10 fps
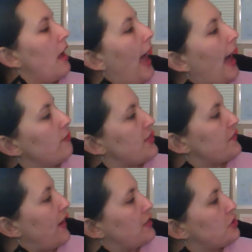Alvis
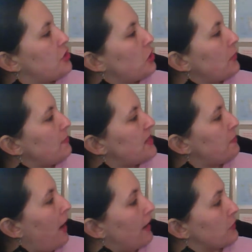finds two empty
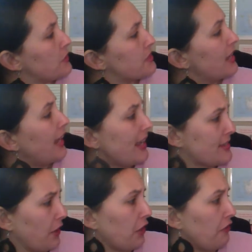bottles. He is
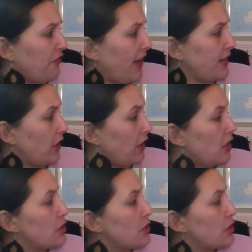a good finder.